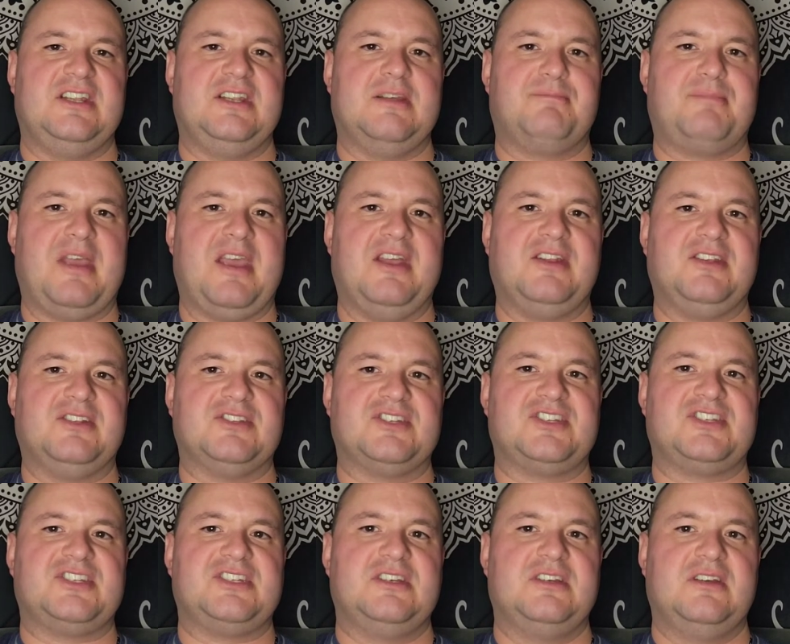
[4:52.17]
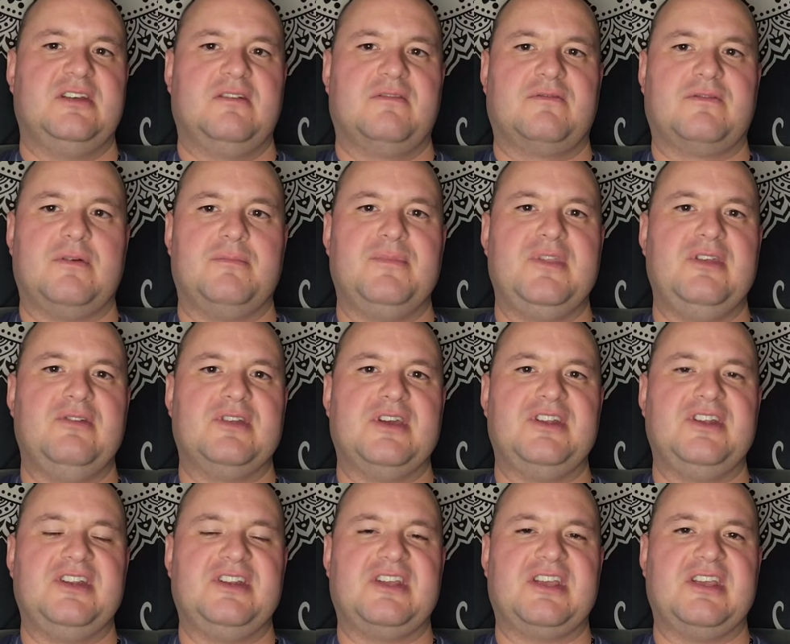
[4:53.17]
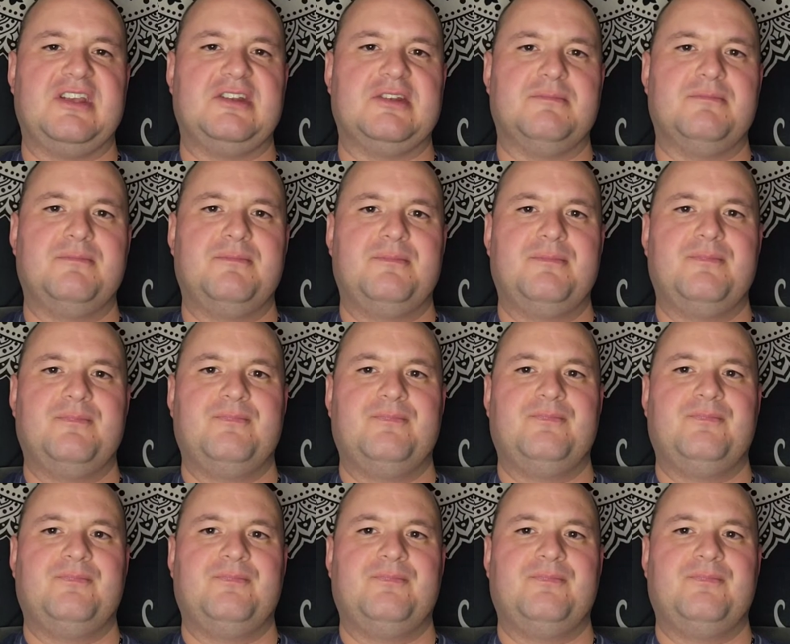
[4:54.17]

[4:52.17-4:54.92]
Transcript: independence from the United Kingdom.